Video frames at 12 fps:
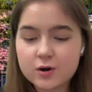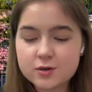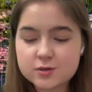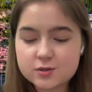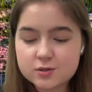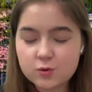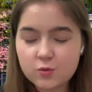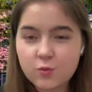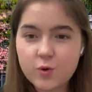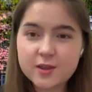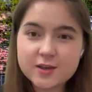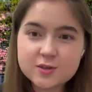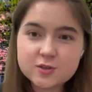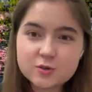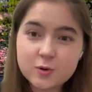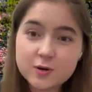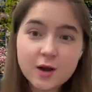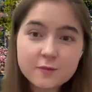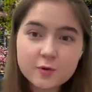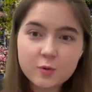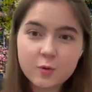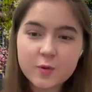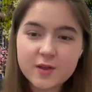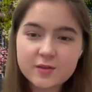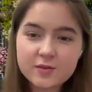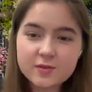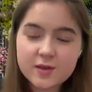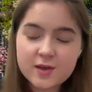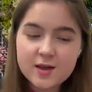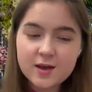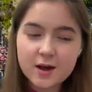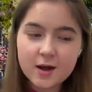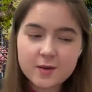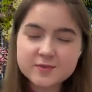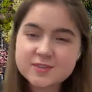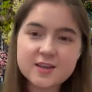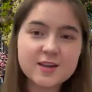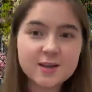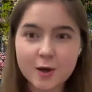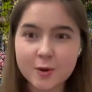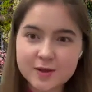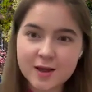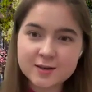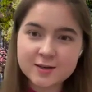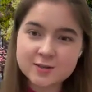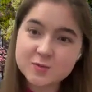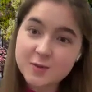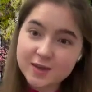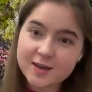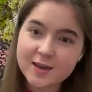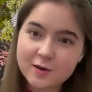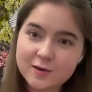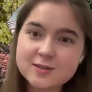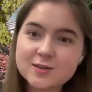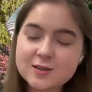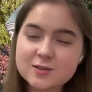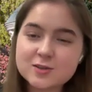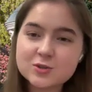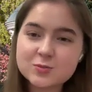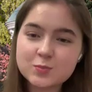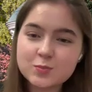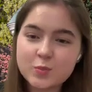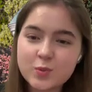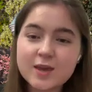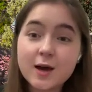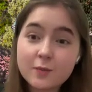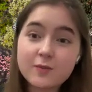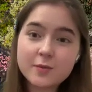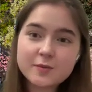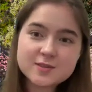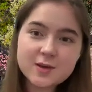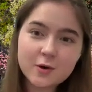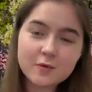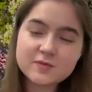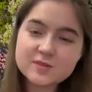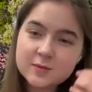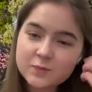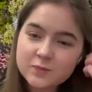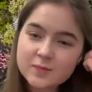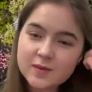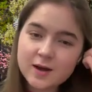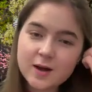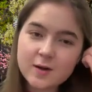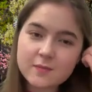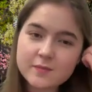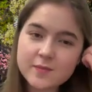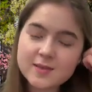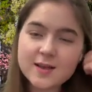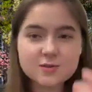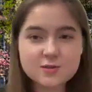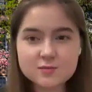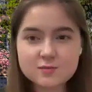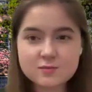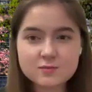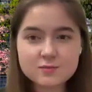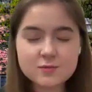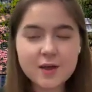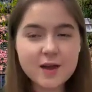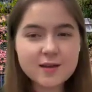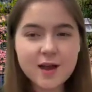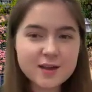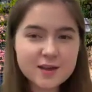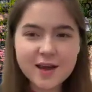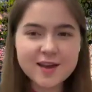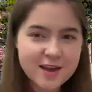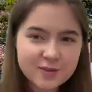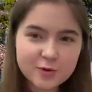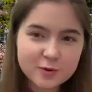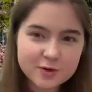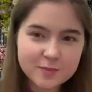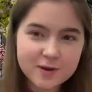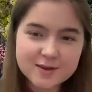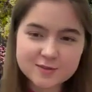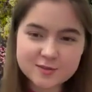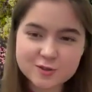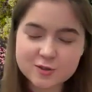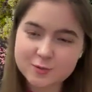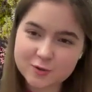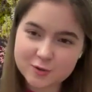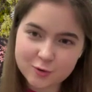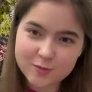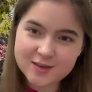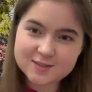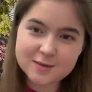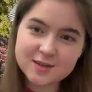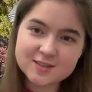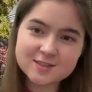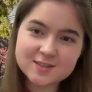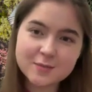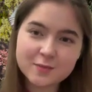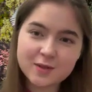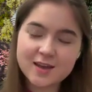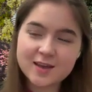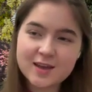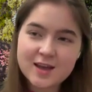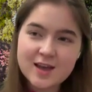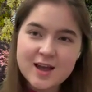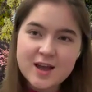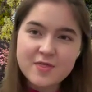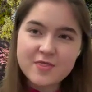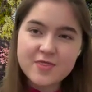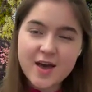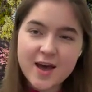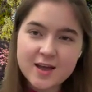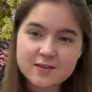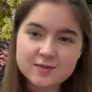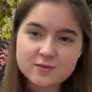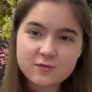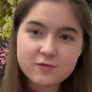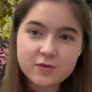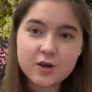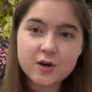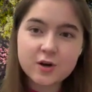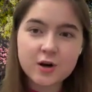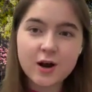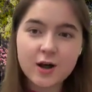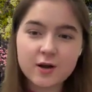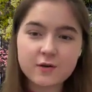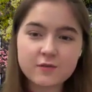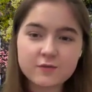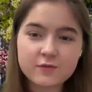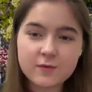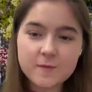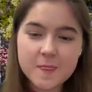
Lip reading: aren't willing to or comfortable with standing up and speaking out and speaking up for themselves. And that's I hate the word imposter syndrome too, because it makes it seem like that fear of